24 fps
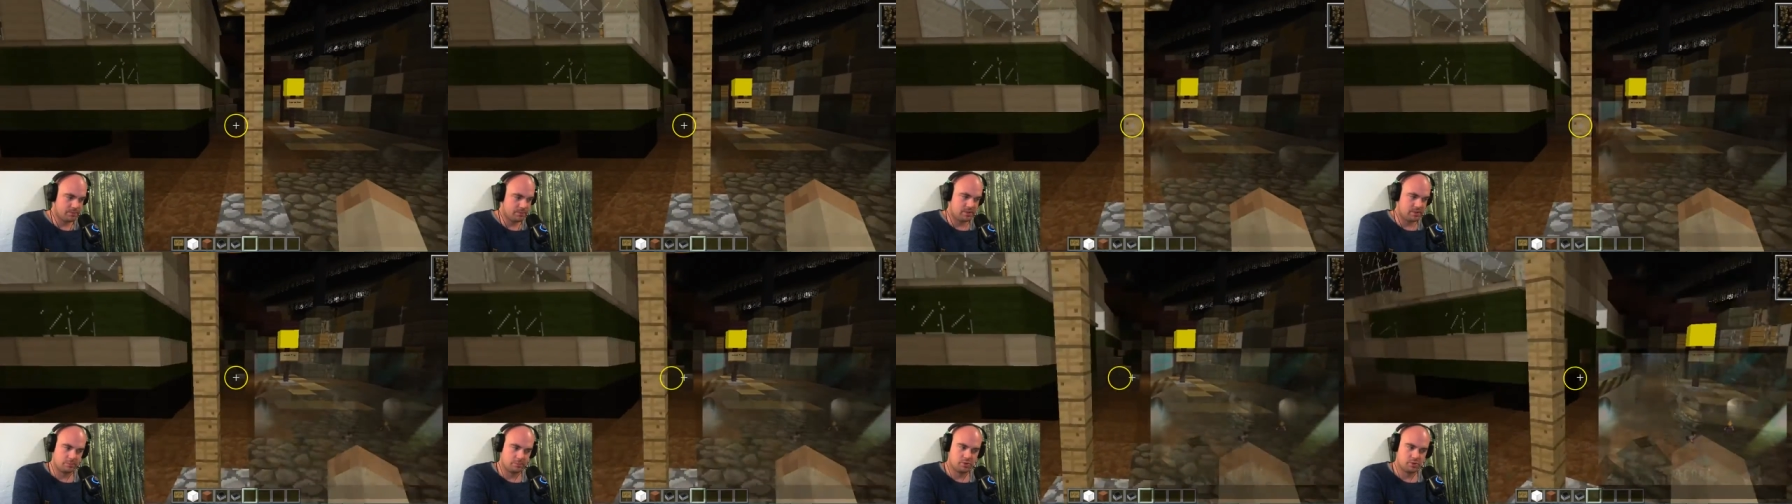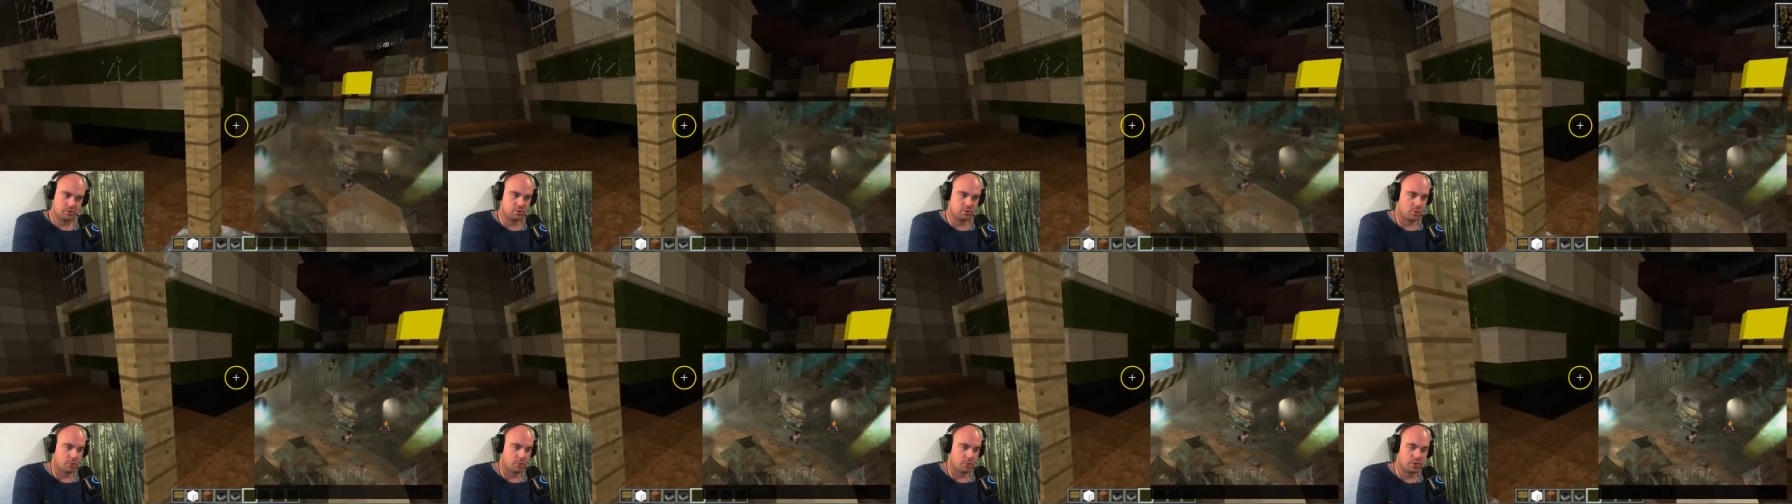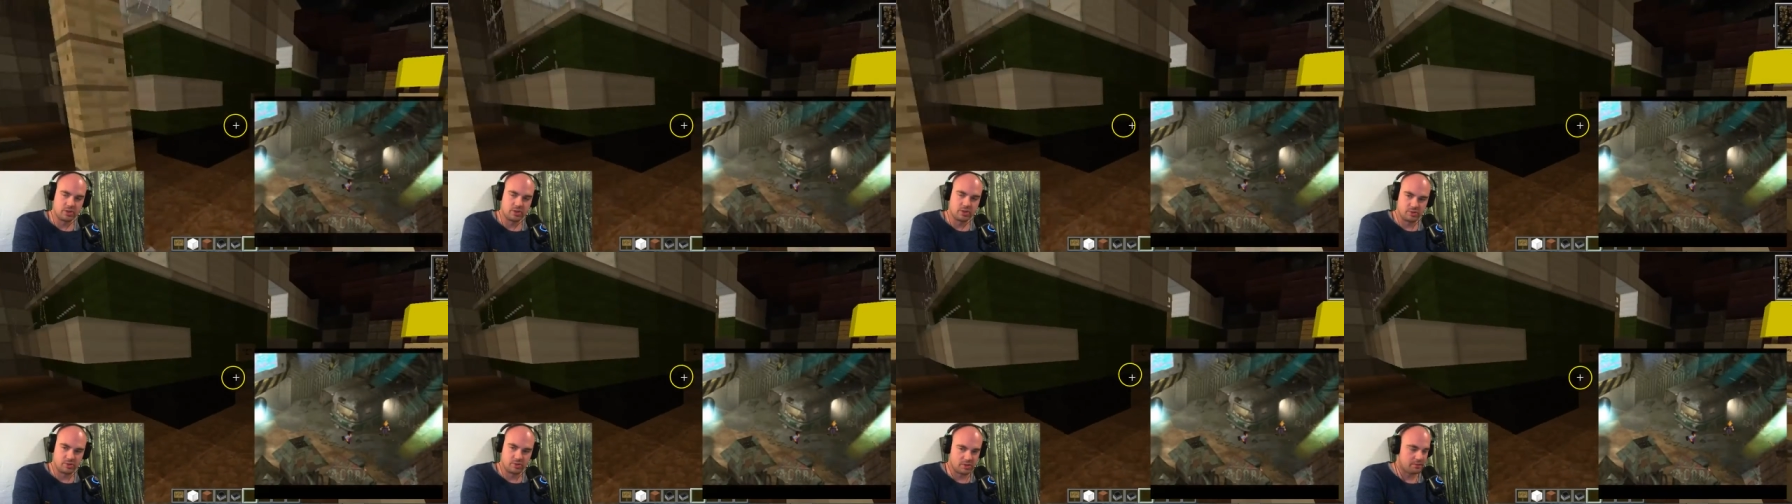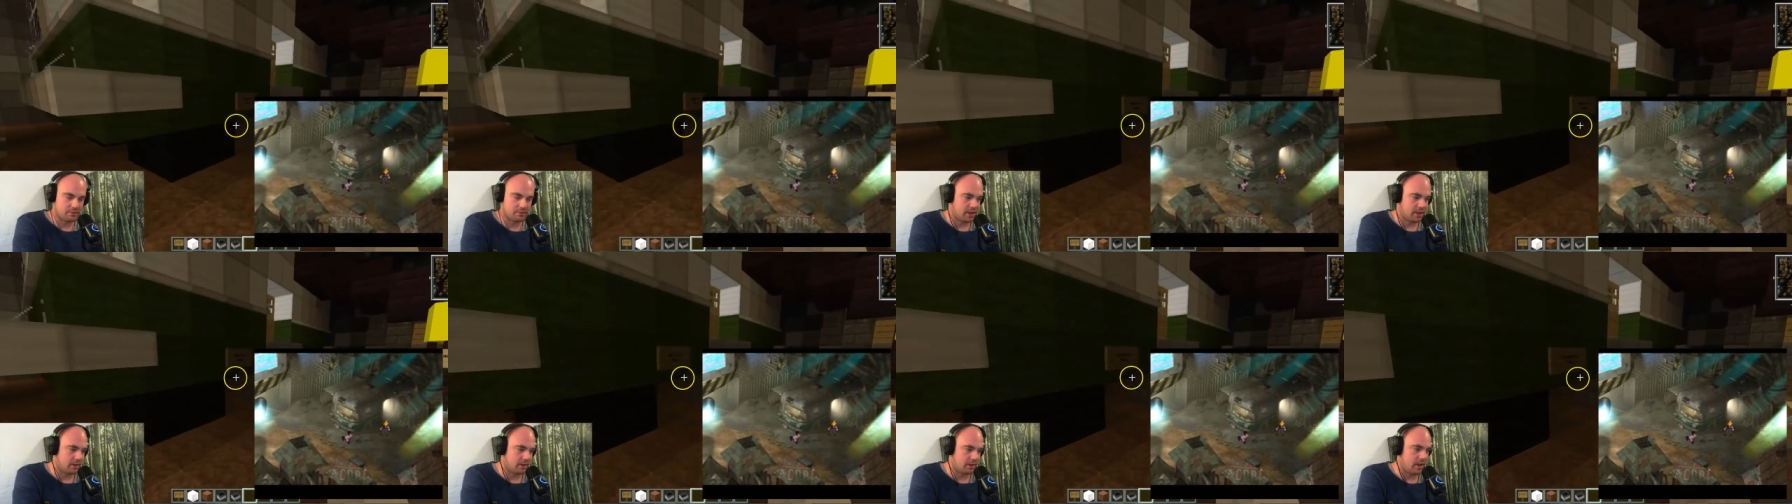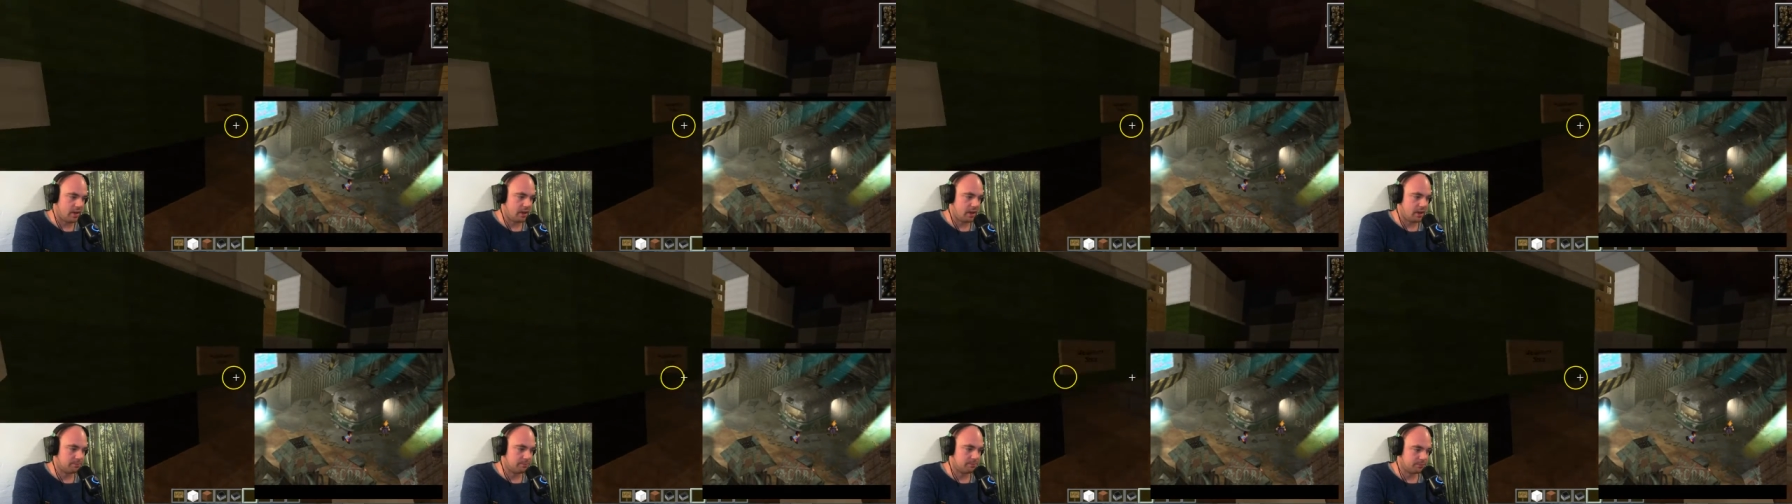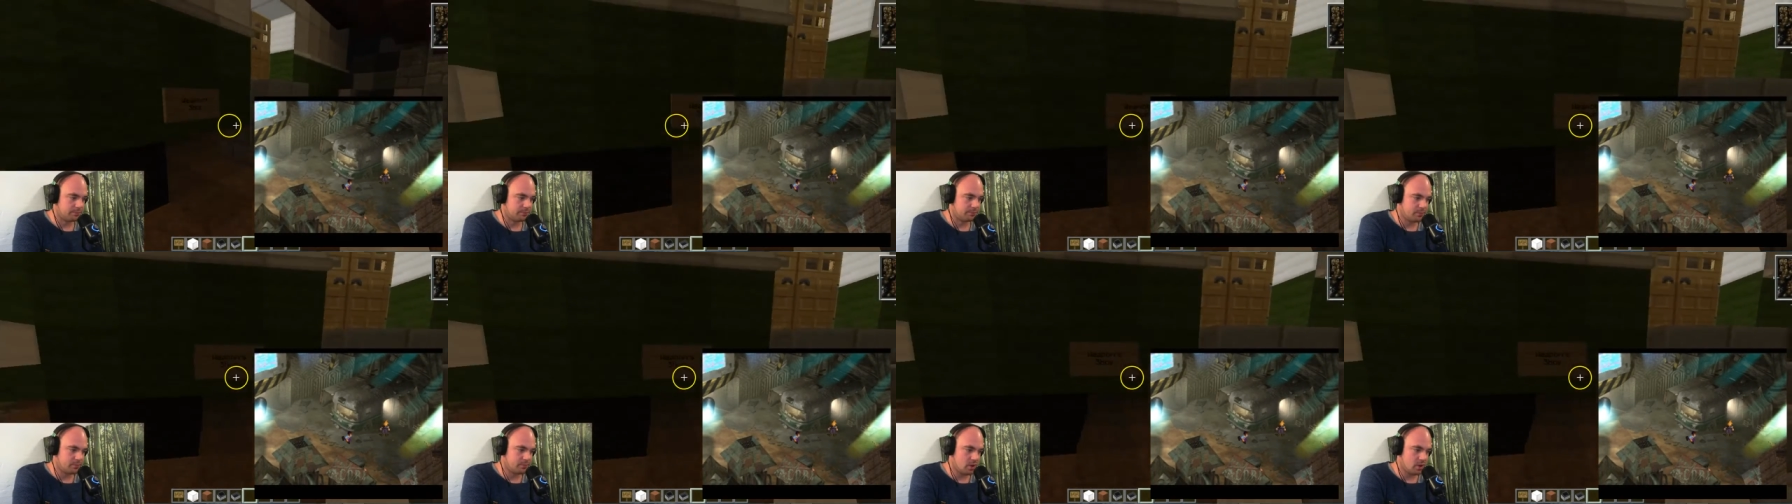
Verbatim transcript: some stores and stuff like that.